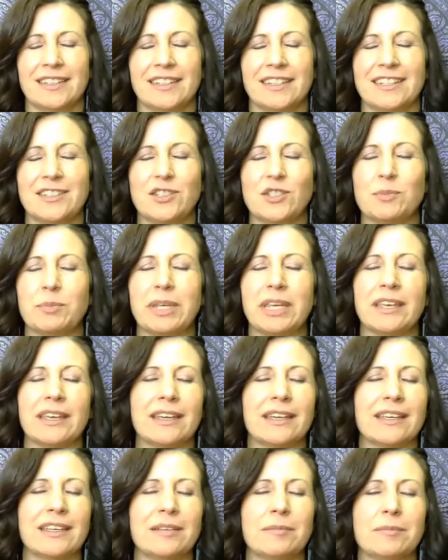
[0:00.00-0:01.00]
And just
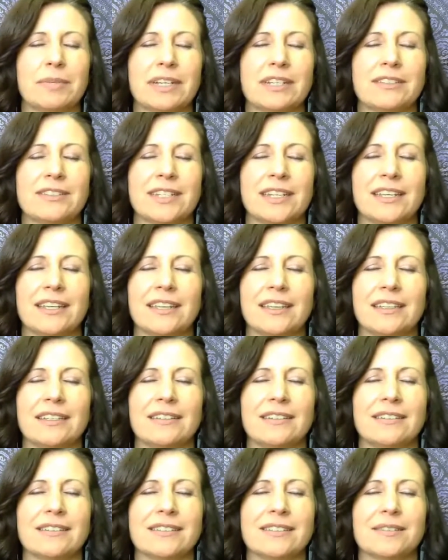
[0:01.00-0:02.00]
begin by
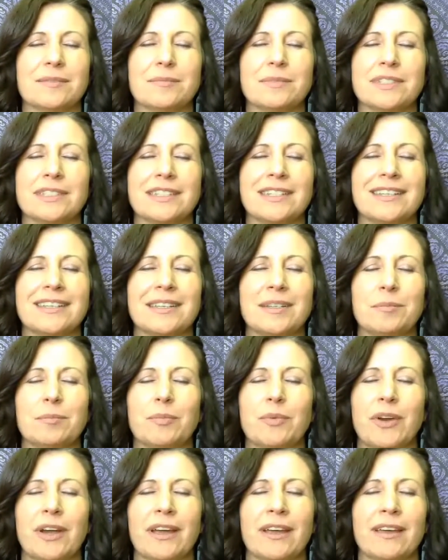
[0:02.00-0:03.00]
taking some deep
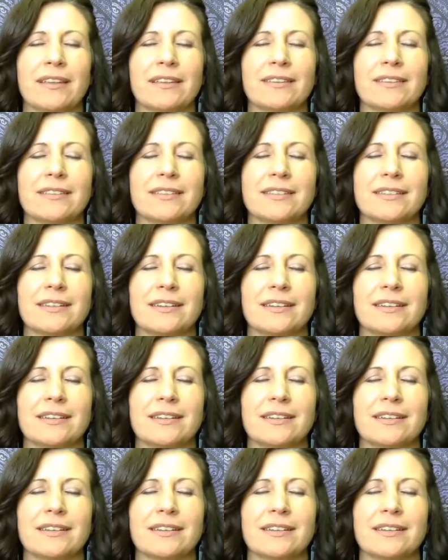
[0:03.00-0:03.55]
breaths.